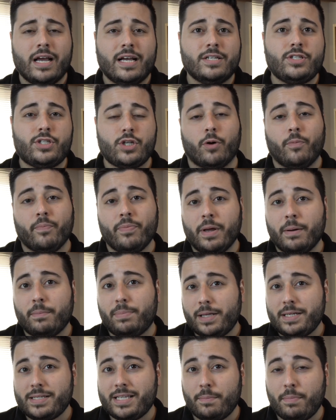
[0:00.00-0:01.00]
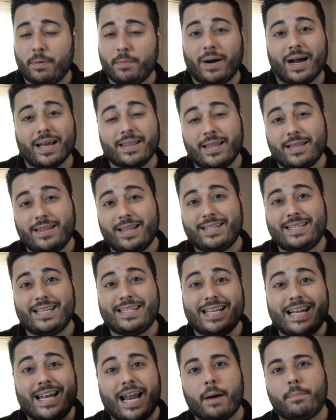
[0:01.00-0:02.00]
So please keep in mind that this
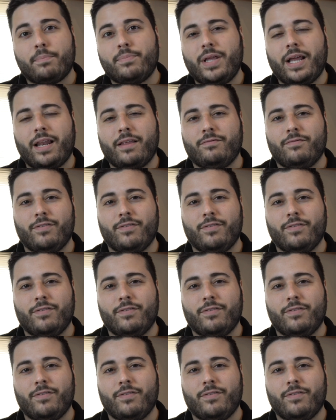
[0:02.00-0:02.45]
is an updated